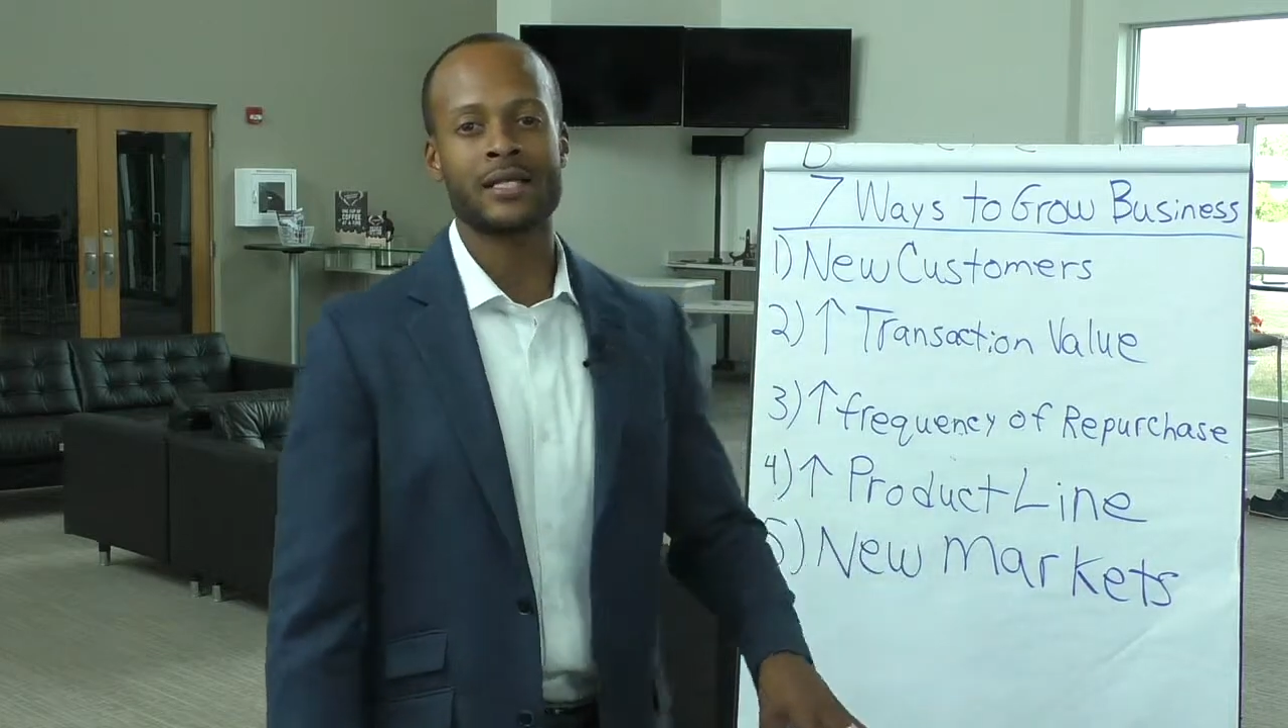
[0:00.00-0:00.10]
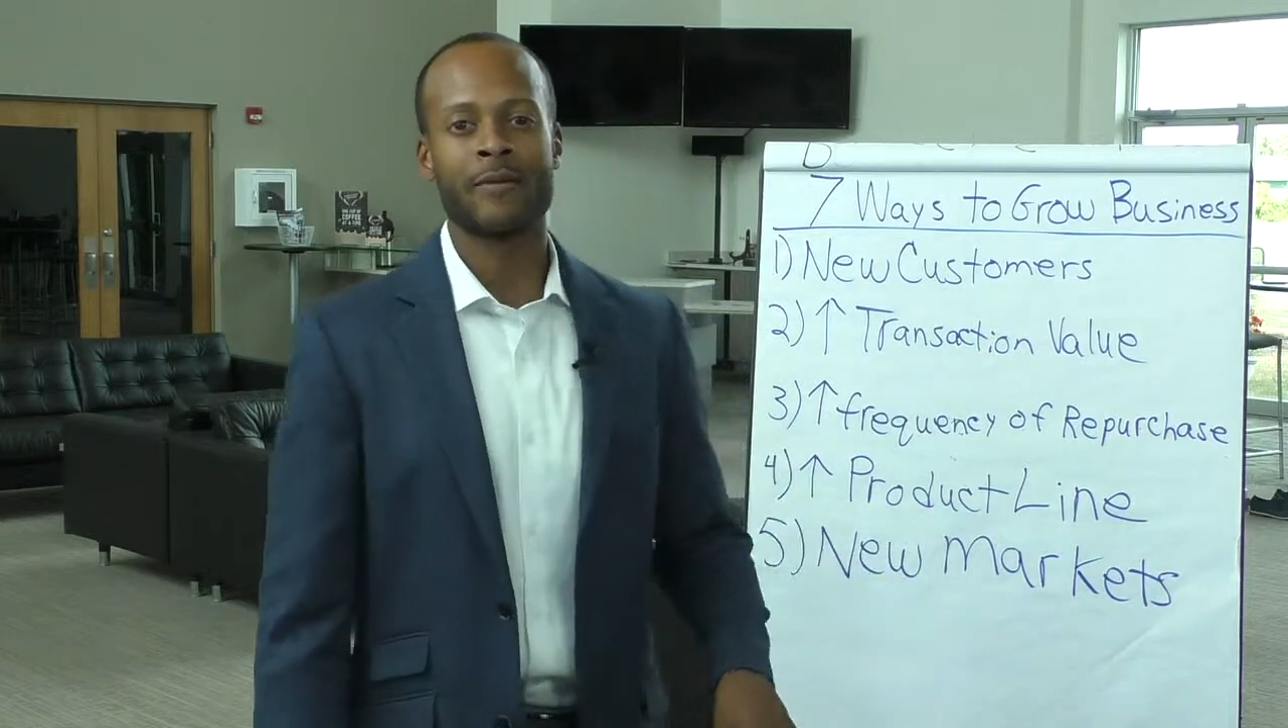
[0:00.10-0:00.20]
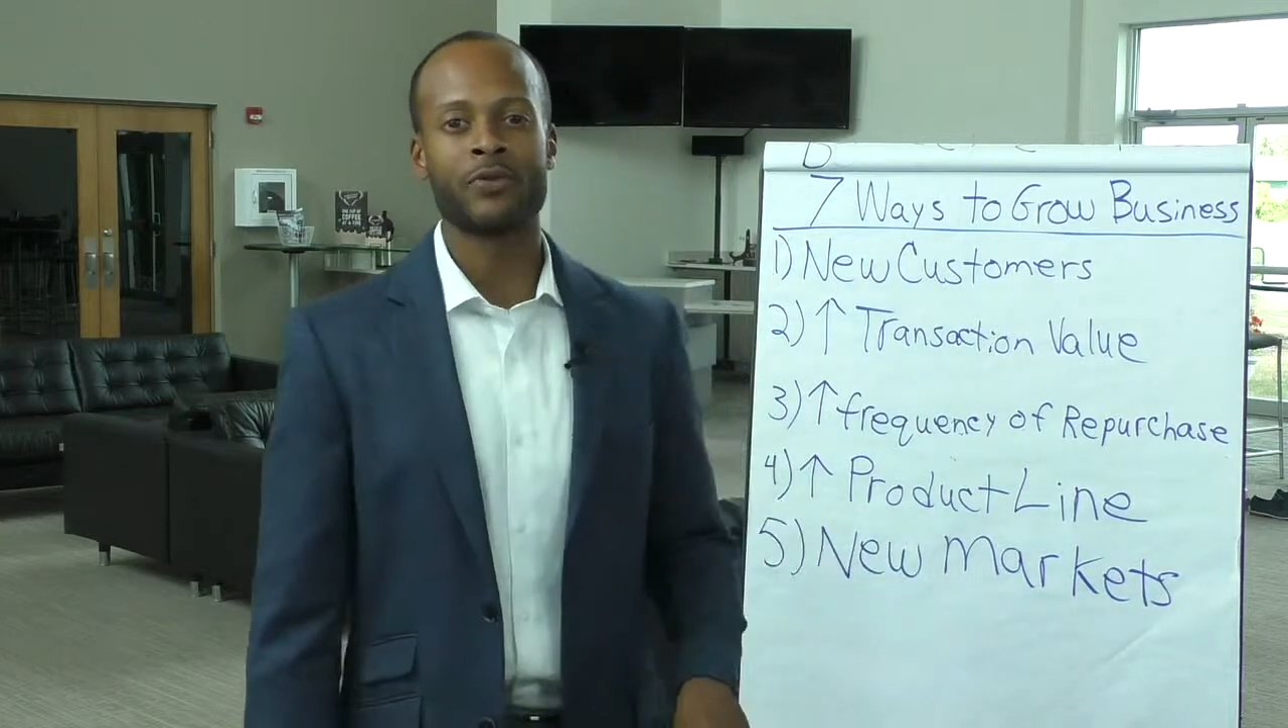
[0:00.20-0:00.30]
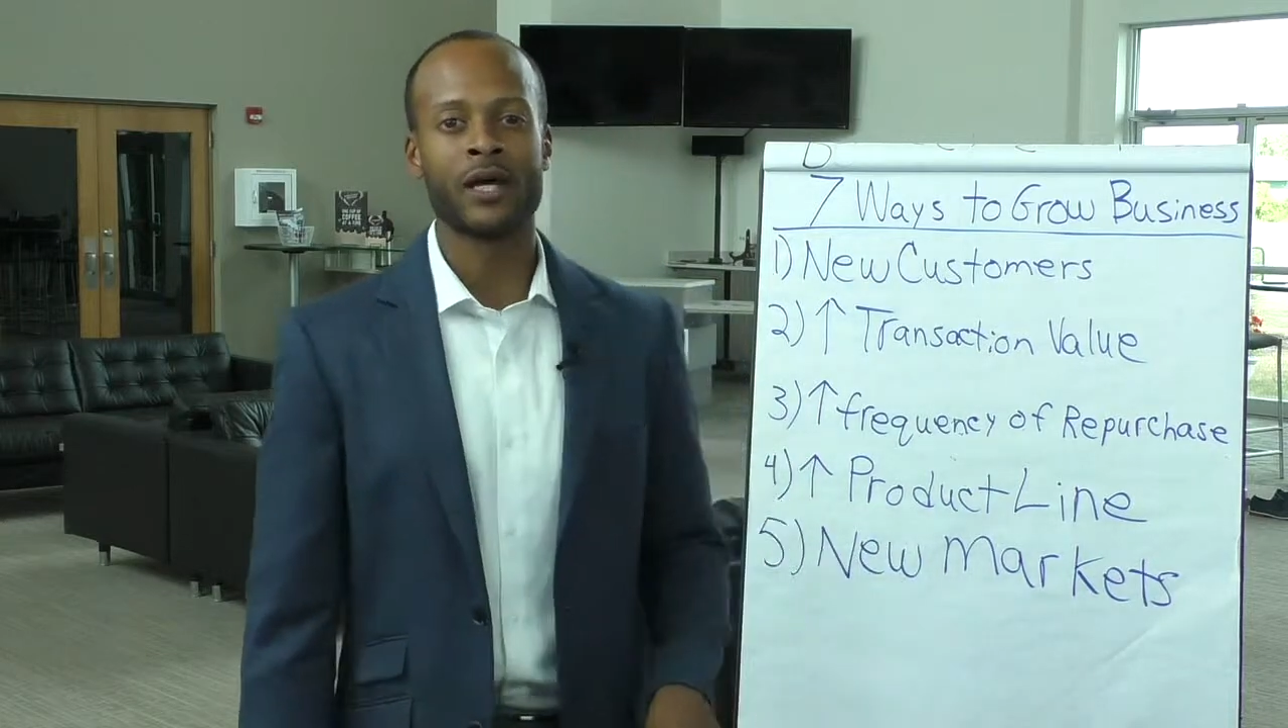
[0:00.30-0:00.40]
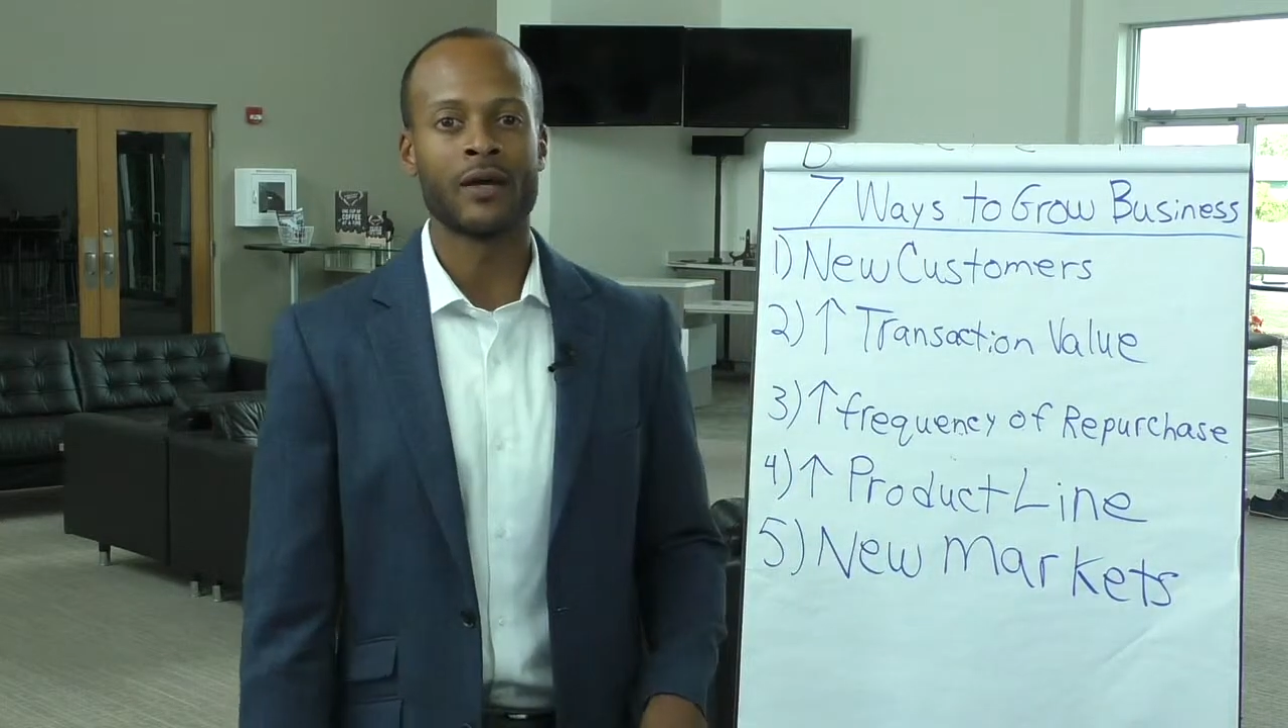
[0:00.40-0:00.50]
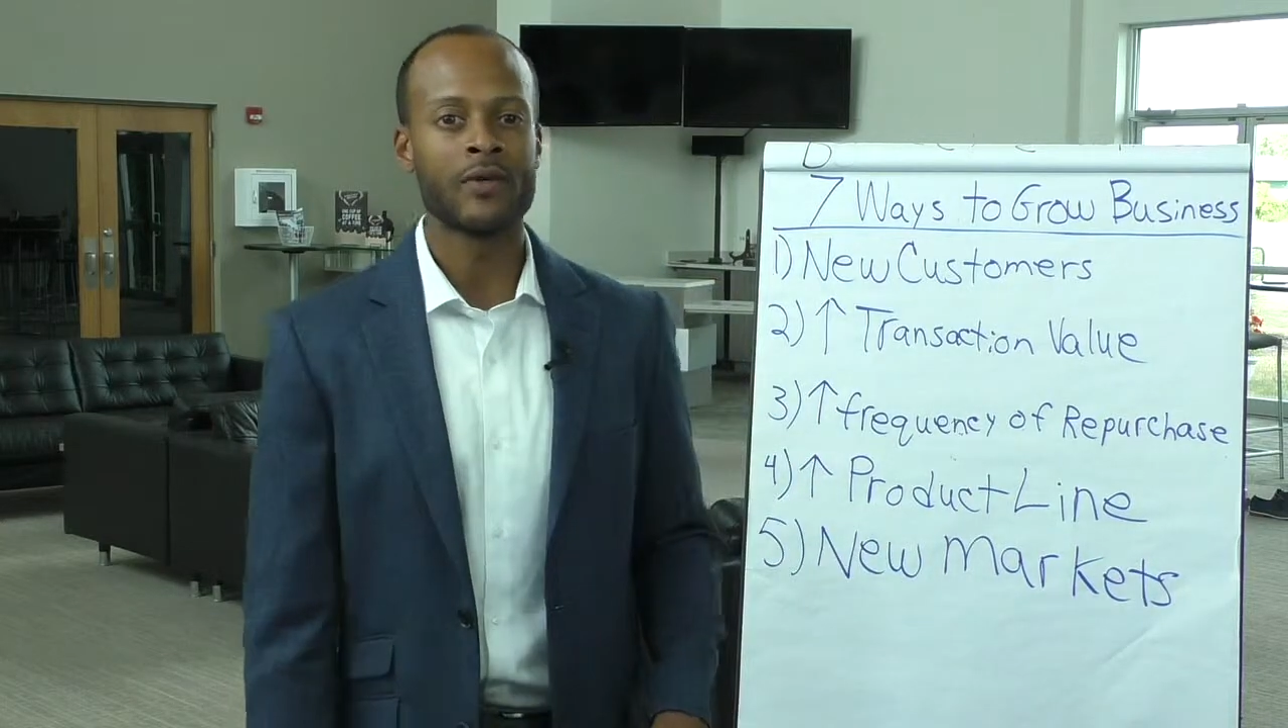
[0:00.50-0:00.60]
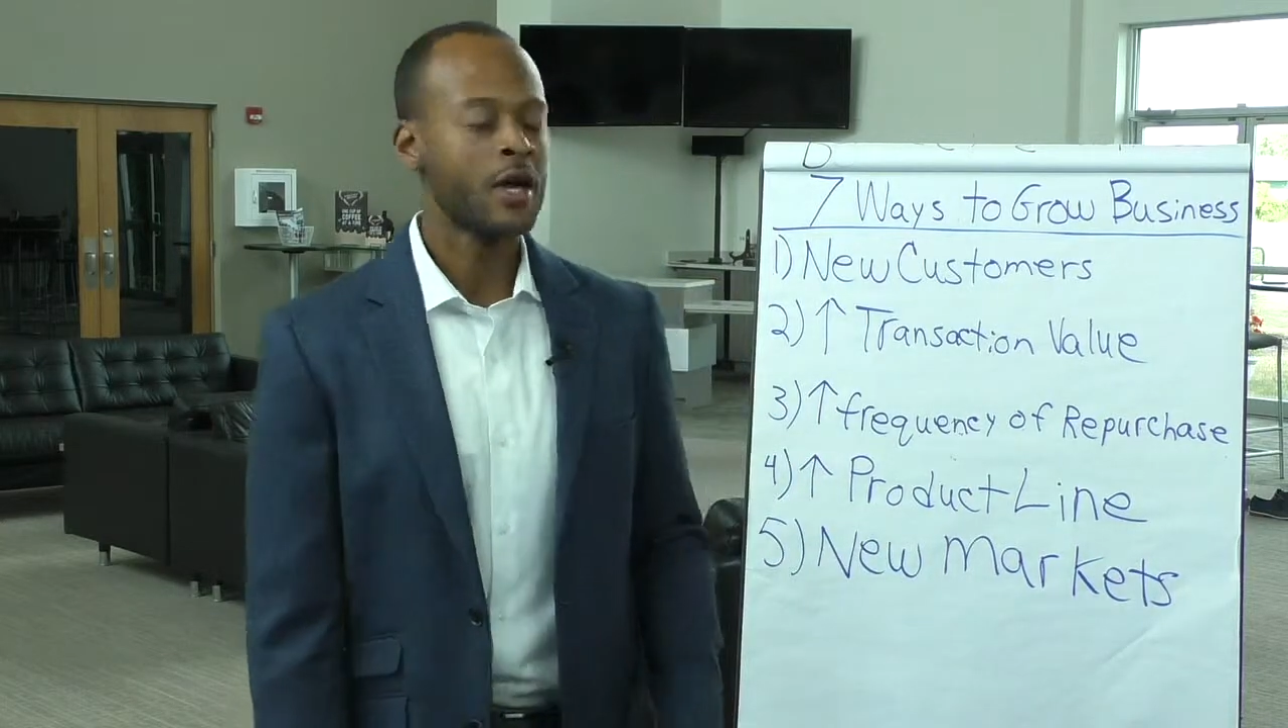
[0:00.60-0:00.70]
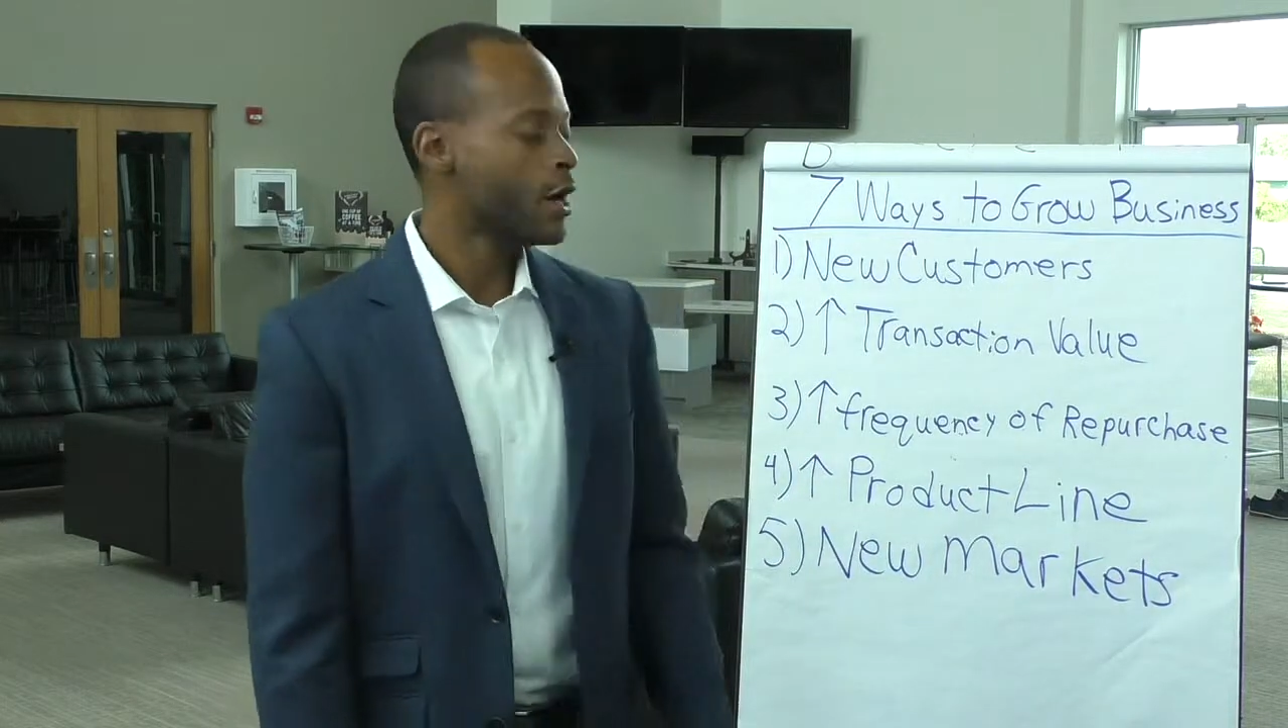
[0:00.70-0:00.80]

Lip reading: same thing.